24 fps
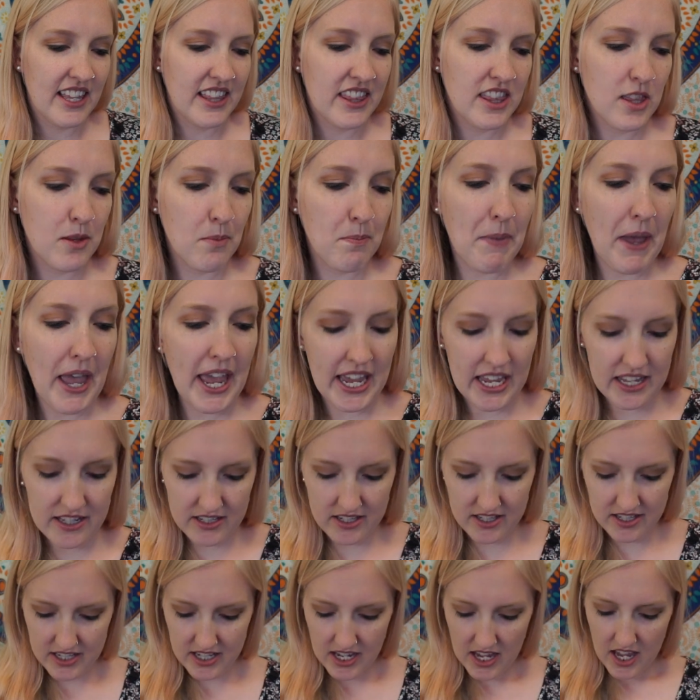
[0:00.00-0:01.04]
then the
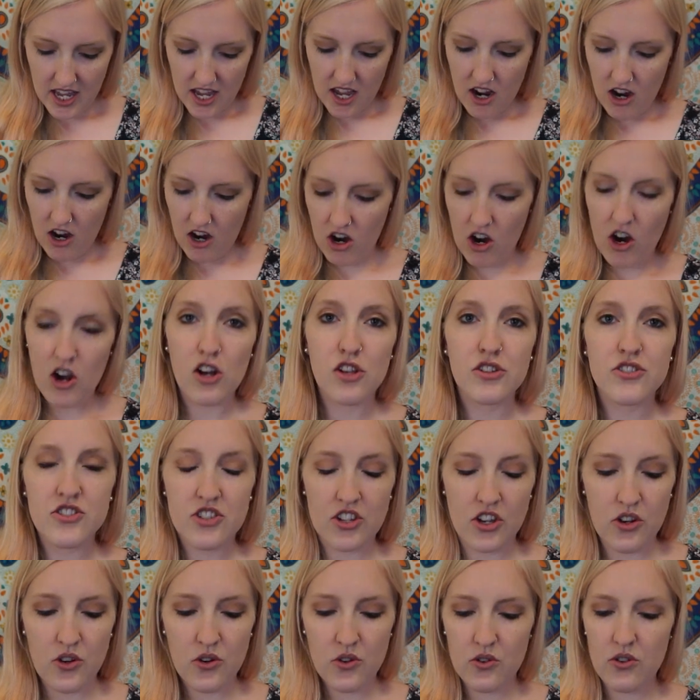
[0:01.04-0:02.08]
pants are
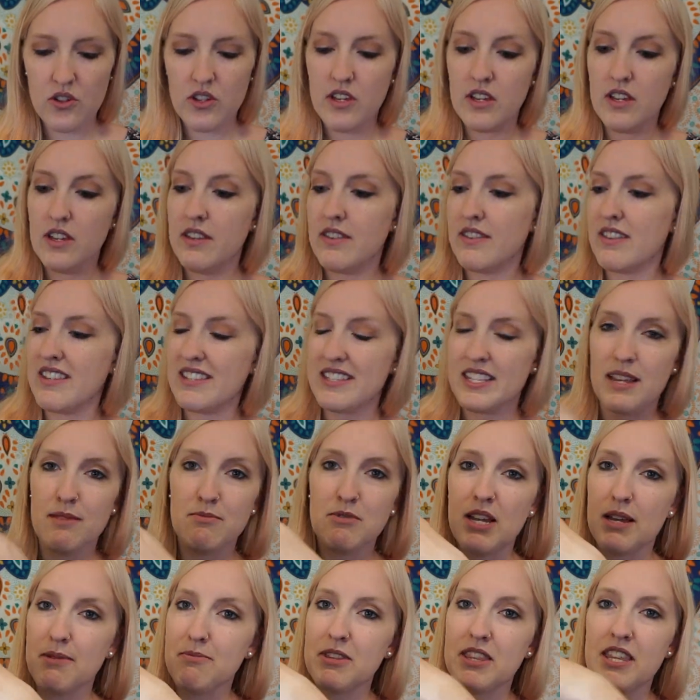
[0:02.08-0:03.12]
also the same
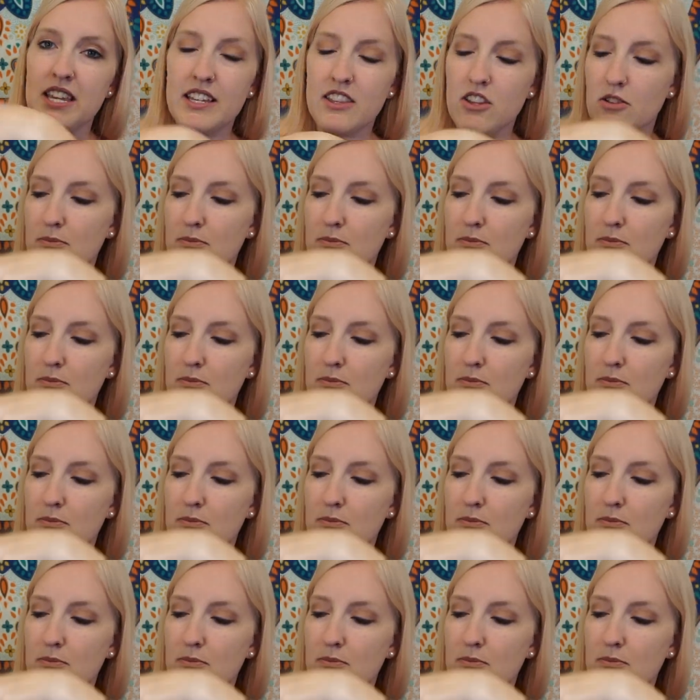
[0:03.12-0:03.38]
type of thing.